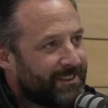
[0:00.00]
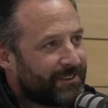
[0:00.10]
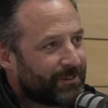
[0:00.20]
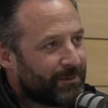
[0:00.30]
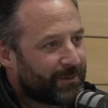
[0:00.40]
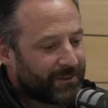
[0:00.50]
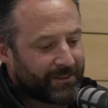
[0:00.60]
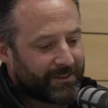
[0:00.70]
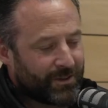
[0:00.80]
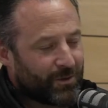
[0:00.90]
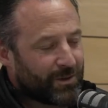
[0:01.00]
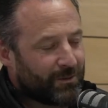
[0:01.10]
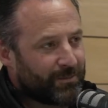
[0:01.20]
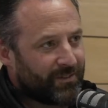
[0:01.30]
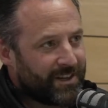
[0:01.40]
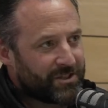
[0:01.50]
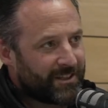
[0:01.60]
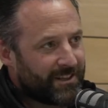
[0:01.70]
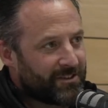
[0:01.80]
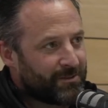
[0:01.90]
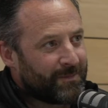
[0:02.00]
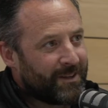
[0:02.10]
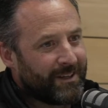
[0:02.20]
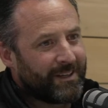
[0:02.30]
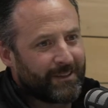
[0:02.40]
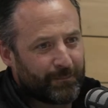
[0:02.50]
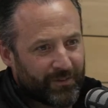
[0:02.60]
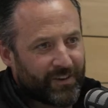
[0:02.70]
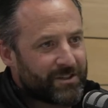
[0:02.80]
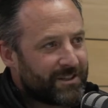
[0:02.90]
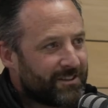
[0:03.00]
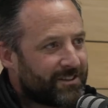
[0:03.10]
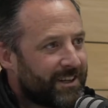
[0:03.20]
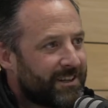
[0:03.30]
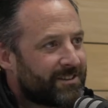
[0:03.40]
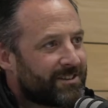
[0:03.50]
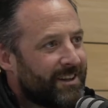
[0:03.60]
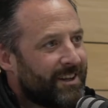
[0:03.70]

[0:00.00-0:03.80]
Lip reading: From the total professionalism, professional sites,